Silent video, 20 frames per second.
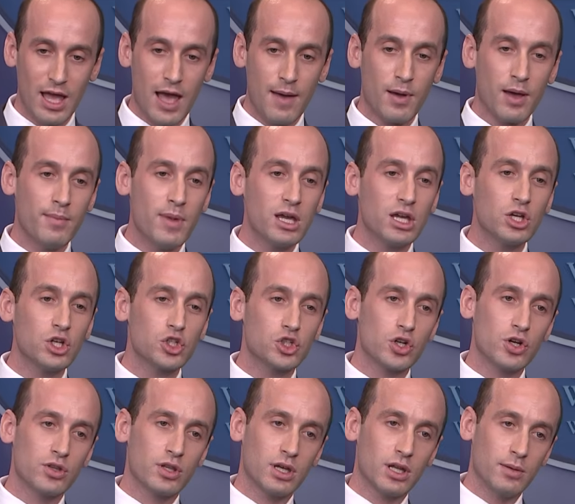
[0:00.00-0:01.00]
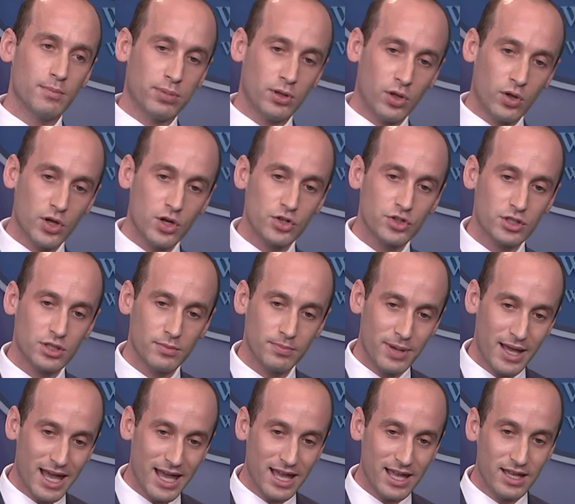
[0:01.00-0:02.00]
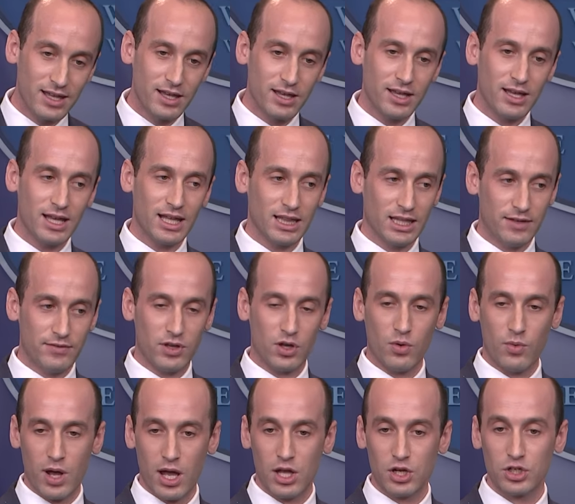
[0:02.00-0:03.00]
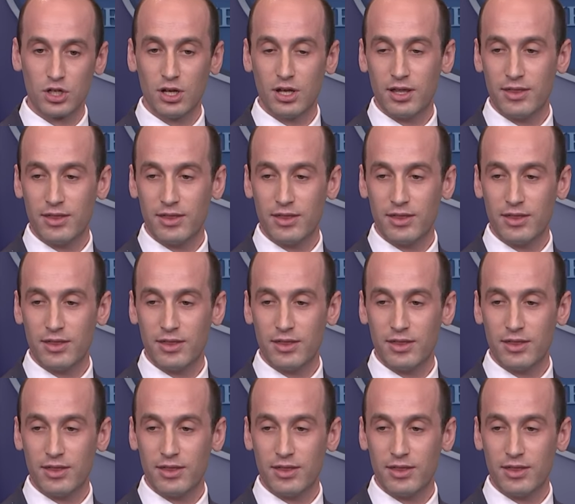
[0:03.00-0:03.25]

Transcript: by making sure that employers can pay a living wage.